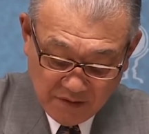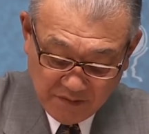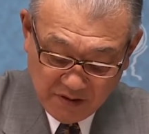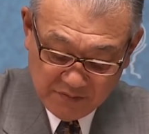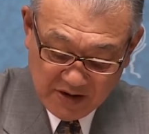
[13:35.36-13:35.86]

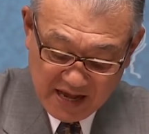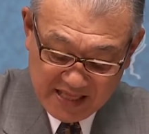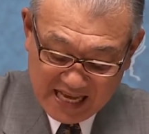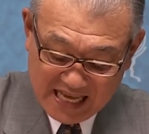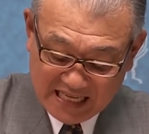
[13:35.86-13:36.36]
from
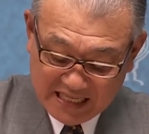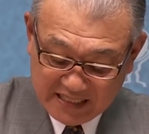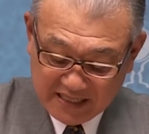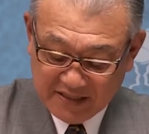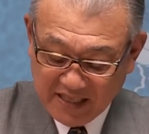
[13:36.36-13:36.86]
other
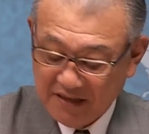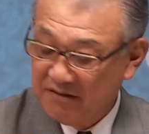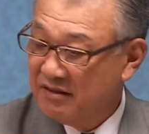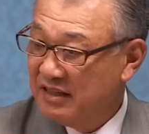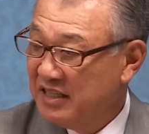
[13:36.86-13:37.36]

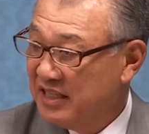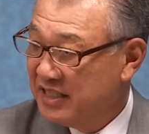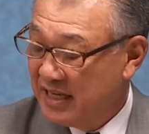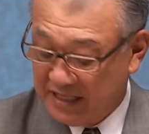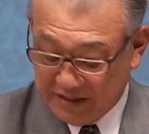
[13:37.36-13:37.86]
existing
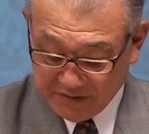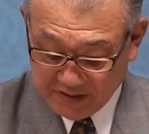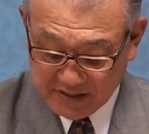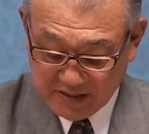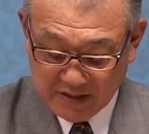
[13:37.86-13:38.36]

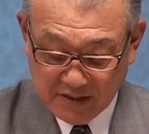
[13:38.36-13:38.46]
initiatives.